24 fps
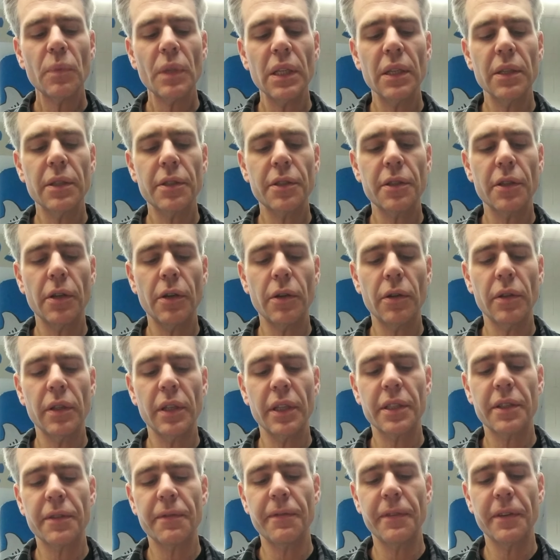So
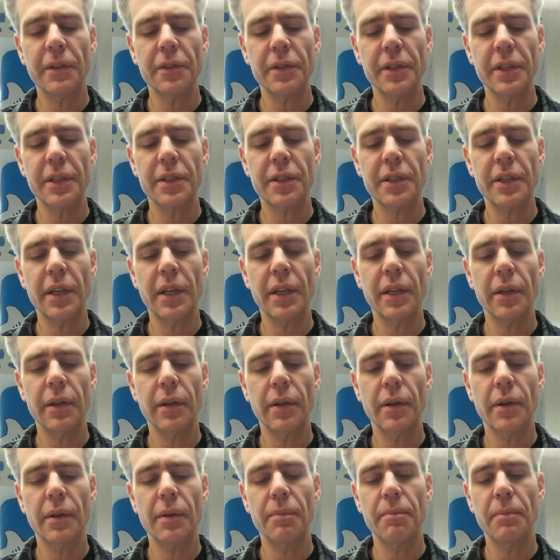let's fill this in.
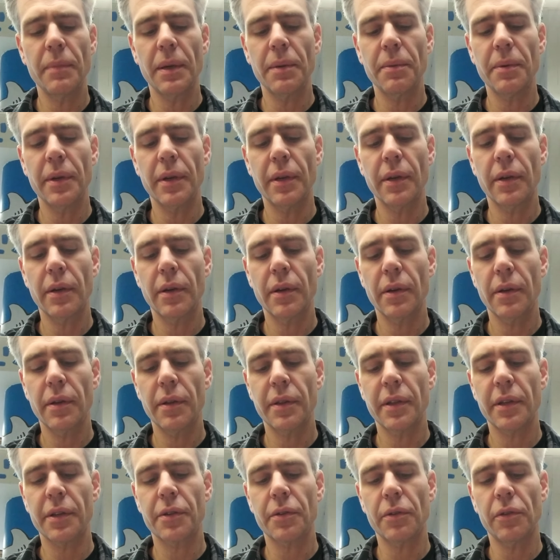Maybe
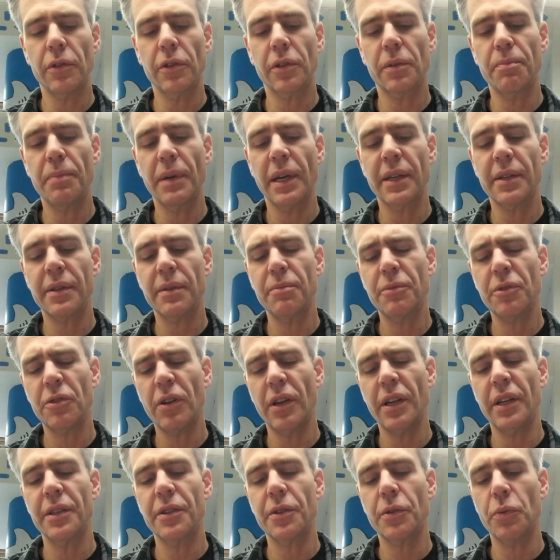this will look best. I'm
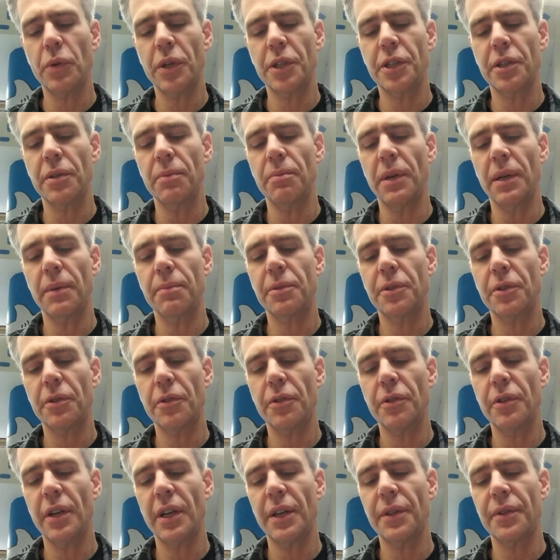trying to switch them up so they're
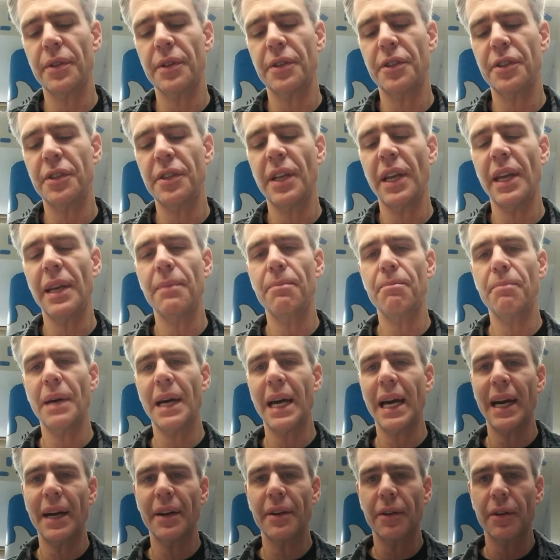not the same
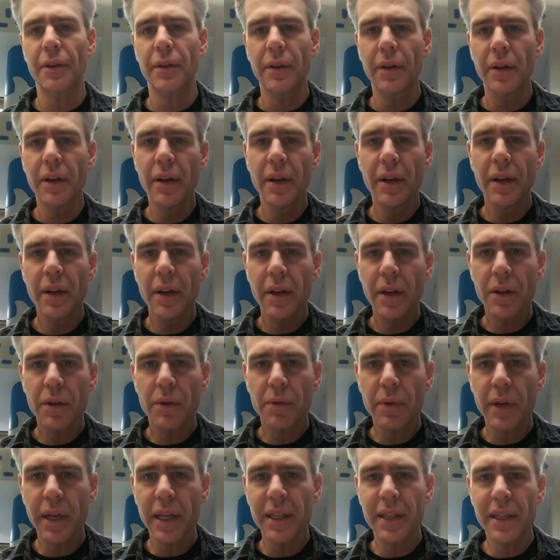pattern
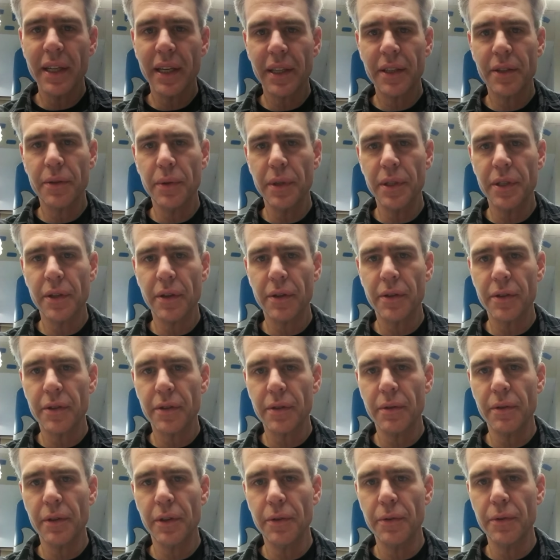right next to each other. So
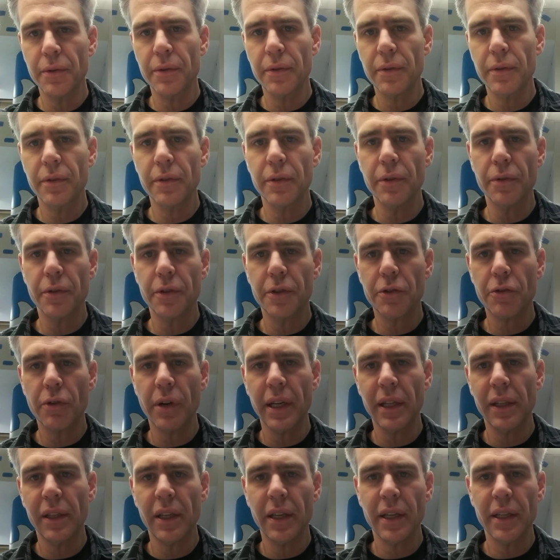I'm going to do
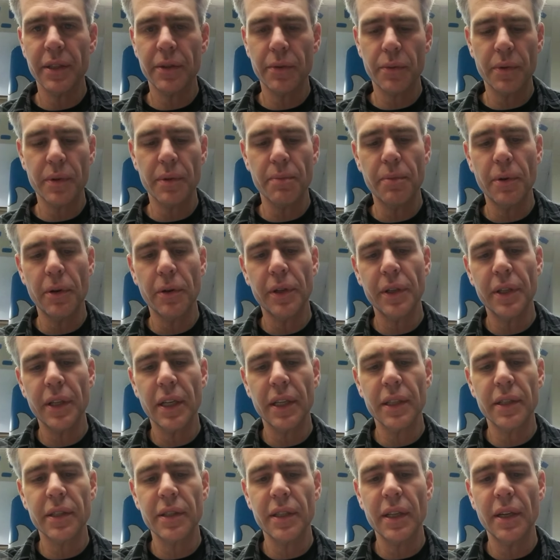straight lines with the polka
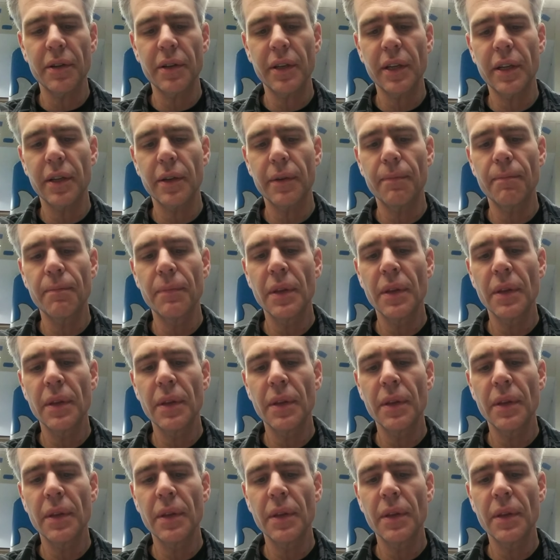dots down here.